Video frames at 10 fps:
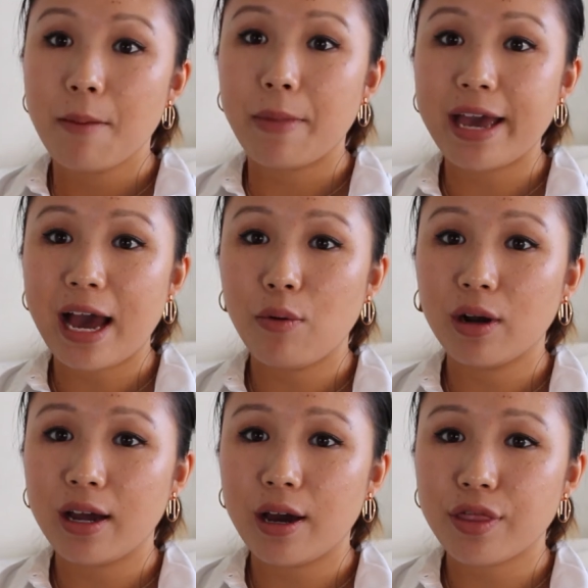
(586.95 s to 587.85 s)
my
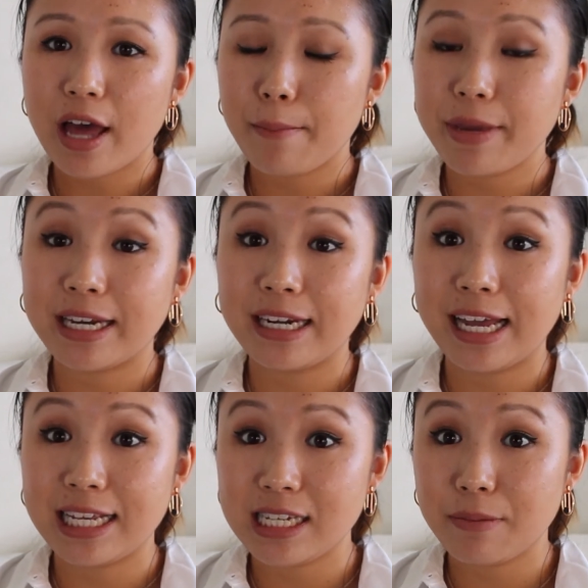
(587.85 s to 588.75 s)
Hourglass Ambient
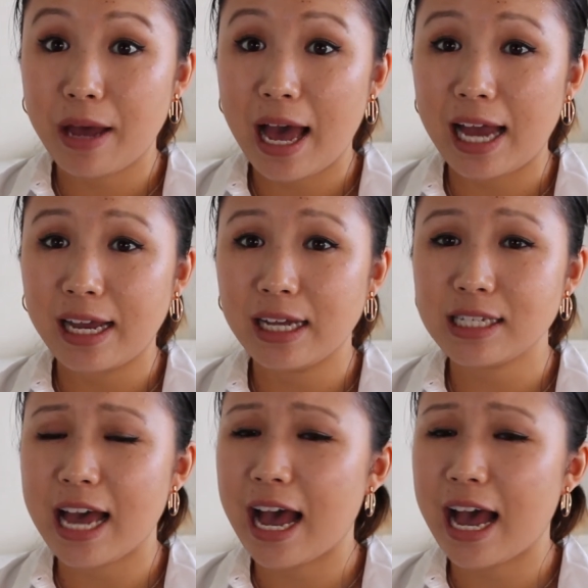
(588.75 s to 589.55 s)
Lighting palette,